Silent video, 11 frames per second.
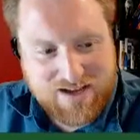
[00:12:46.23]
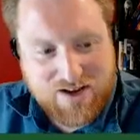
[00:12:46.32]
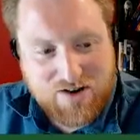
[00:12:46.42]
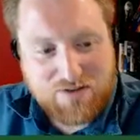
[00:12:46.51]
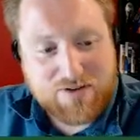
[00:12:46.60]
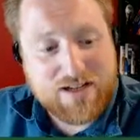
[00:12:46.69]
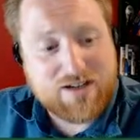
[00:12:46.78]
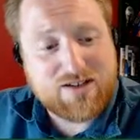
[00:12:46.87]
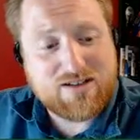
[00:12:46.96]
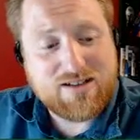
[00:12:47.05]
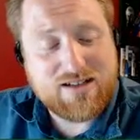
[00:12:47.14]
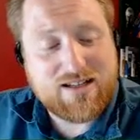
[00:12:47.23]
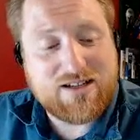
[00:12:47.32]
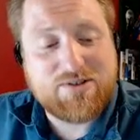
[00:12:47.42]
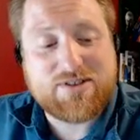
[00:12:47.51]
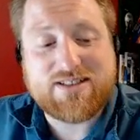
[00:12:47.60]
Reader,
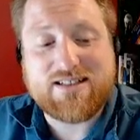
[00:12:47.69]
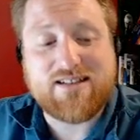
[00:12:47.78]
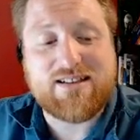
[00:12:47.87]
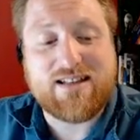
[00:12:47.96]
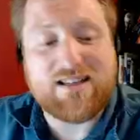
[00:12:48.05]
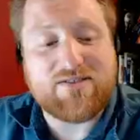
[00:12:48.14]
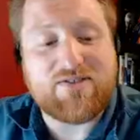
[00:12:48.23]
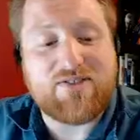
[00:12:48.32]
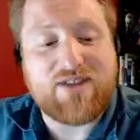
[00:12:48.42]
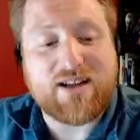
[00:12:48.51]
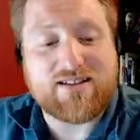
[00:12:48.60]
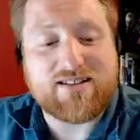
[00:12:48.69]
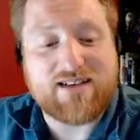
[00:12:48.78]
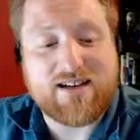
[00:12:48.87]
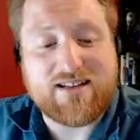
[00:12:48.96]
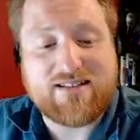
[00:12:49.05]
you still live thanks
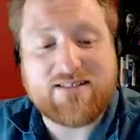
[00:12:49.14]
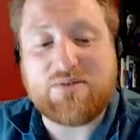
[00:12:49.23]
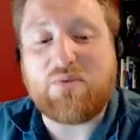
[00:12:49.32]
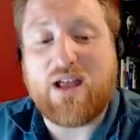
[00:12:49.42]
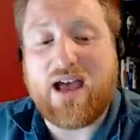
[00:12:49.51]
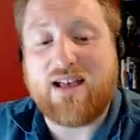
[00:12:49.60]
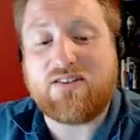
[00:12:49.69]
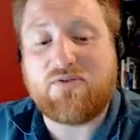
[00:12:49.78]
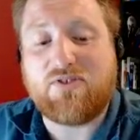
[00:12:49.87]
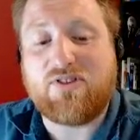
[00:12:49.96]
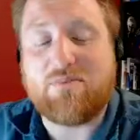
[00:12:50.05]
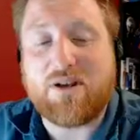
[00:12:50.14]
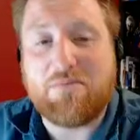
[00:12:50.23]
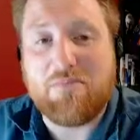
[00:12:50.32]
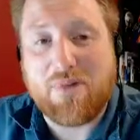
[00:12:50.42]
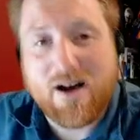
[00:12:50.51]
to us. We ask for
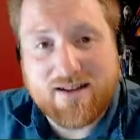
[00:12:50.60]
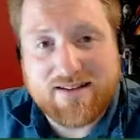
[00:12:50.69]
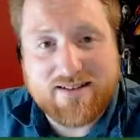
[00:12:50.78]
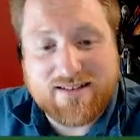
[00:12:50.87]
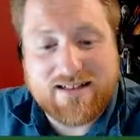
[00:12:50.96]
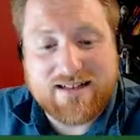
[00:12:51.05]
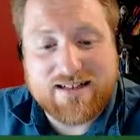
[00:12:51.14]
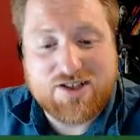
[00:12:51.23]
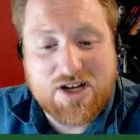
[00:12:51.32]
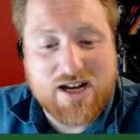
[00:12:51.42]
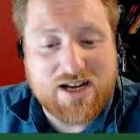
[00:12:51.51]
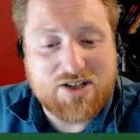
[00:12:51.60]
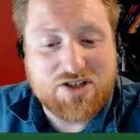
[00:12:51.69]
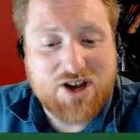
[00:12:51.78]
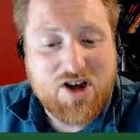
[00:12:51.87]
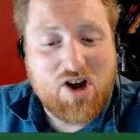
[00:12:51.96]
something modest in exchange.